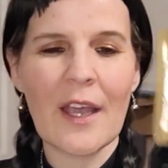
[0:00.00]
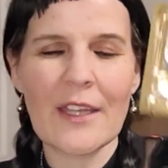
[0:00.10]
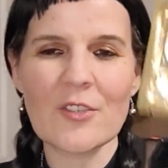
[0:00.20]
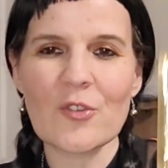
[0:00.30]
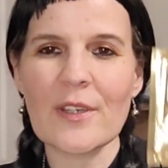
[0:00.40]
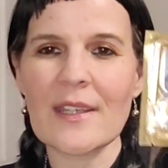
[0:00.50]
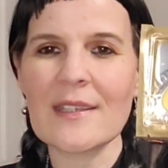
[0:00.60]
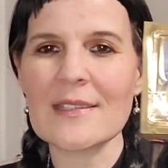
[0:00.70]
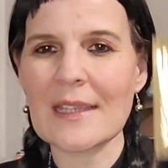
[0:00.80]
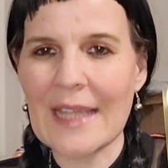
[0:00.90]
I enjoy
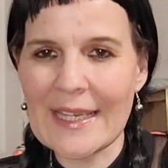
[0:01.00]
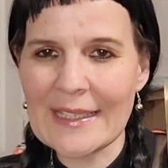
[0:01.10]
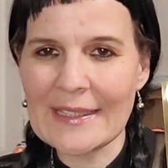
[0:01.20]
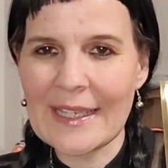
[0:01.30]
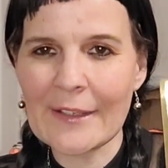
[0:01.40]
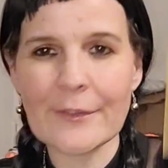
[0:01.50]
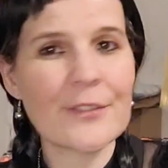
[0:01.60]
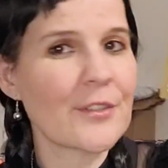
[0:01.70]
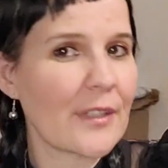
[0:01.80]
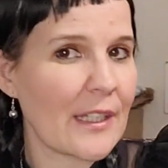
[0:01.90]
these laying down so